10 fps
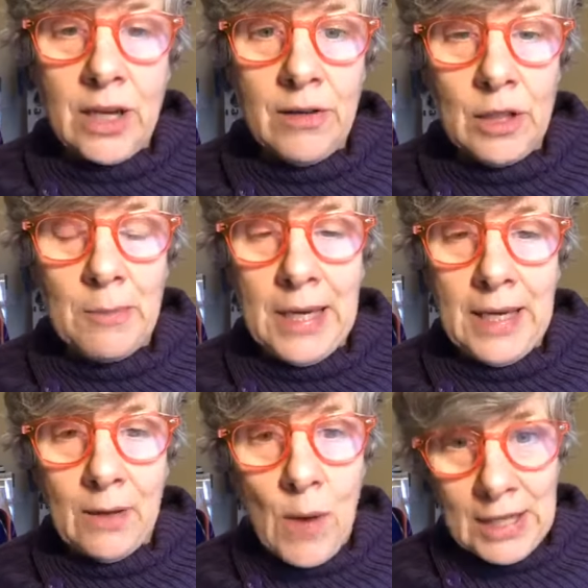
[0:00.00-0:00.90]
going to
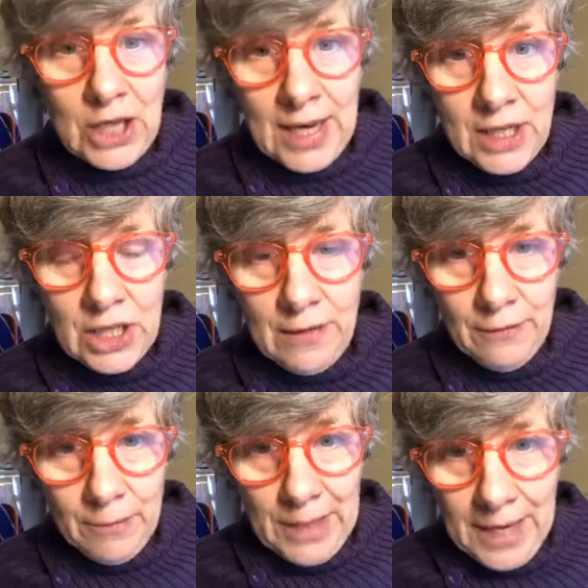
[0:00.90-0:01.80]
be quite
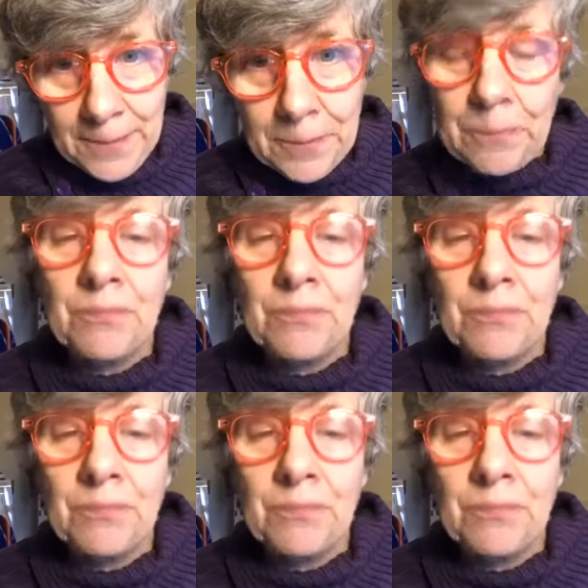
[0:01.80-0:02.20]
challenging for me,